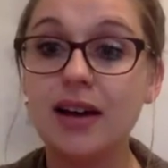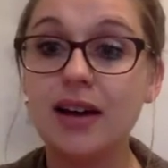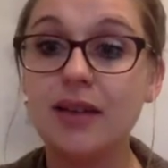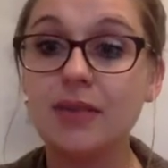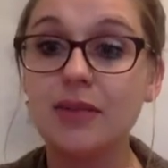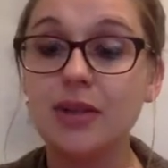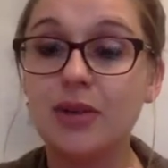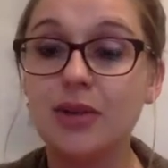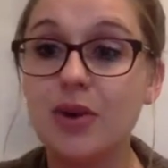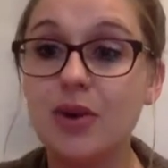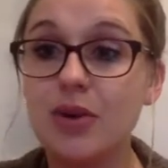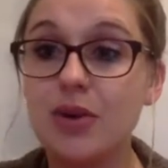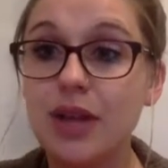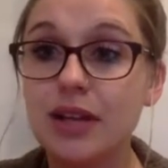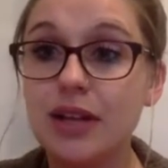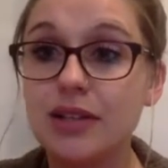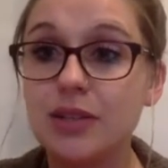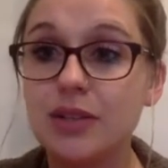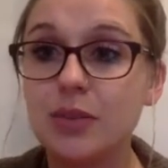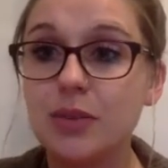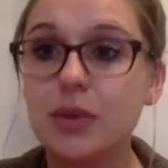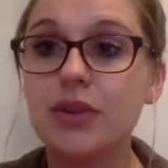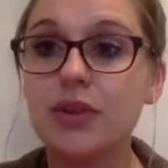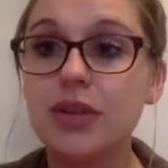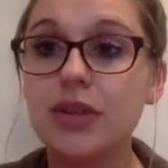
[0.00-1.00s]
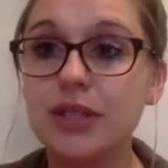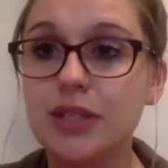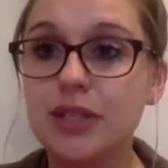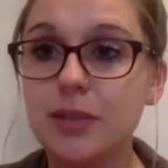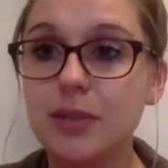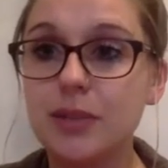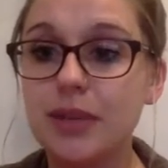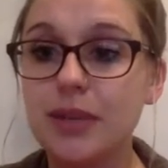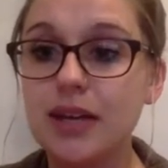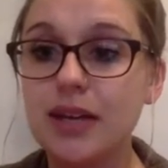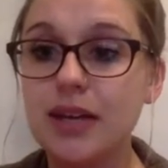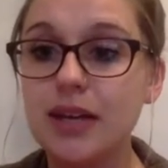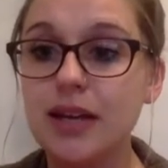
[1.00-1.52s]
you know that it's worth it to
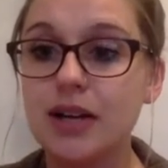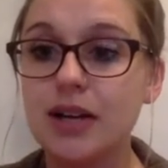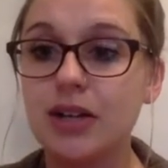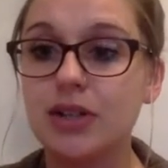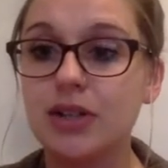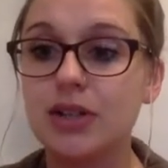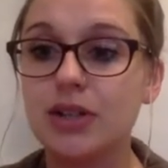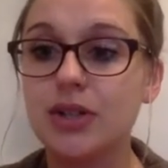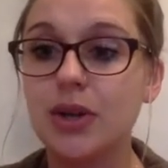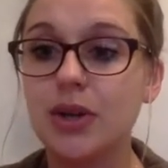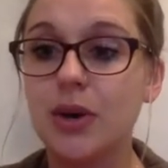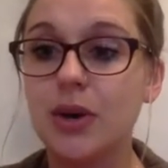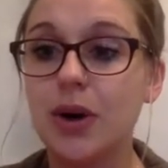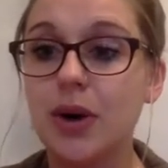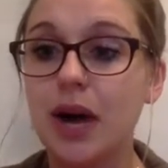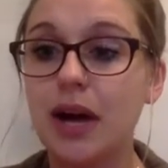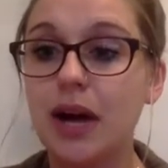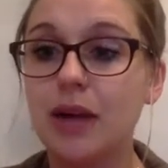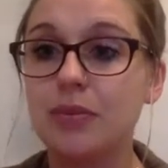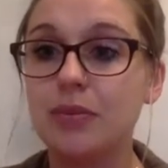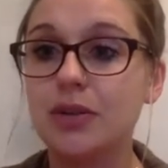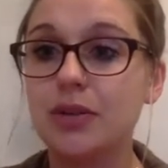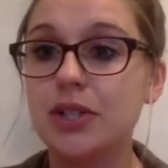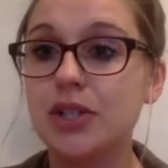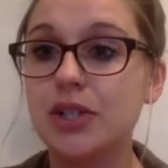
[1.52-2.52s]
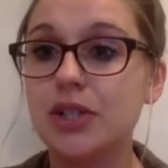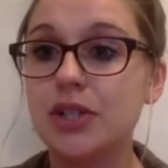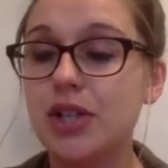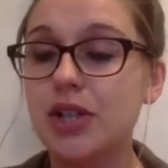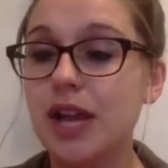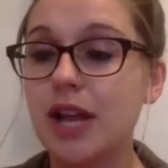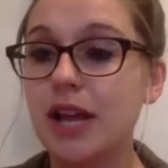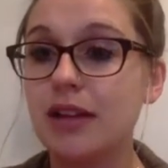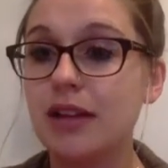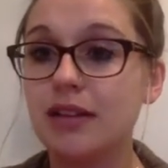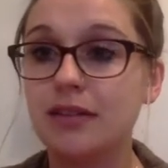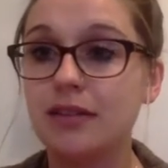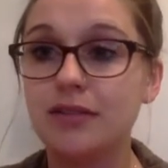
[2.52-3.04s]
be here. So I
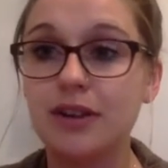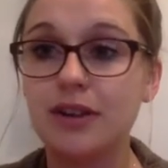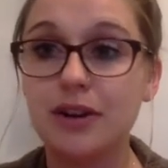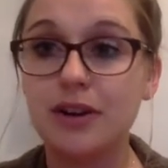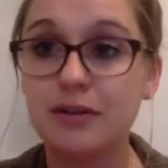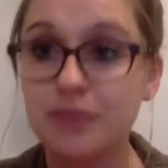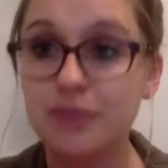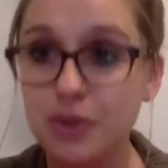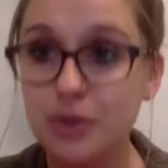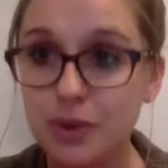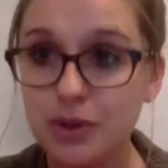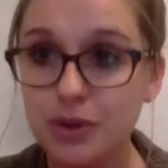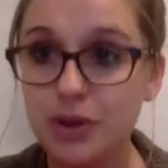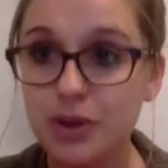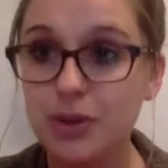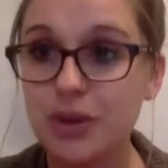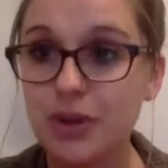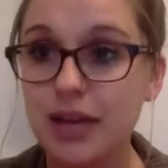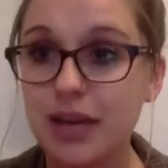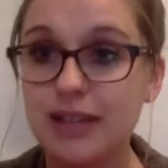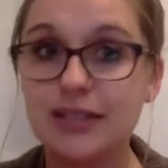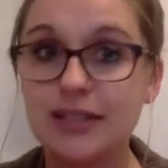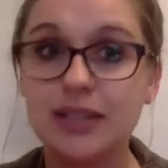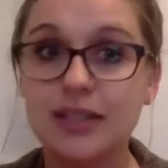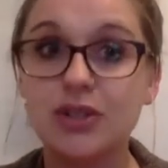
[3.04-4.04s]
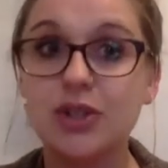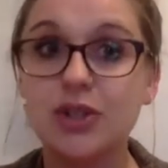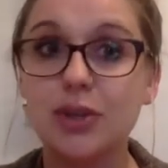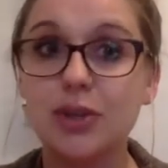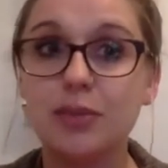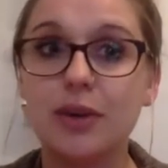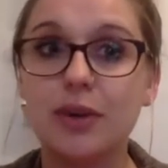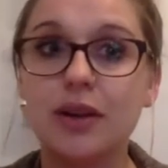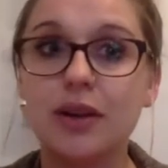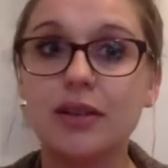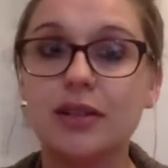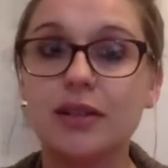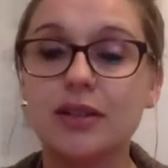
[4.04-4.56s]
appreciate the very few of you that did jump
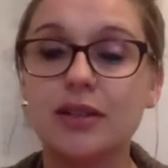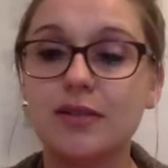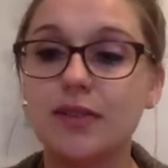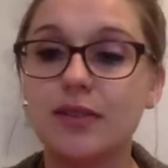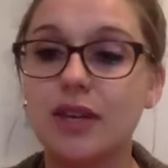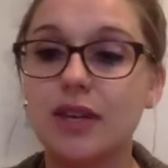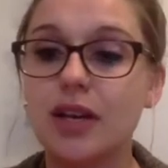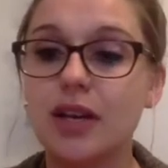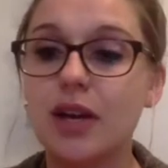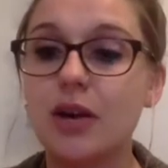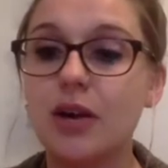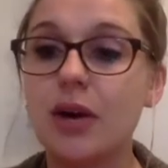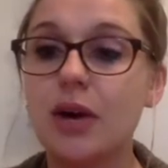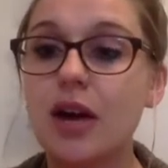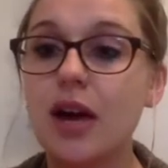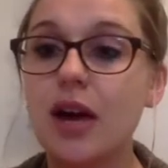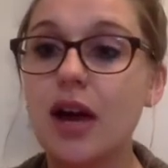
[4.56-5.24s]
on this video,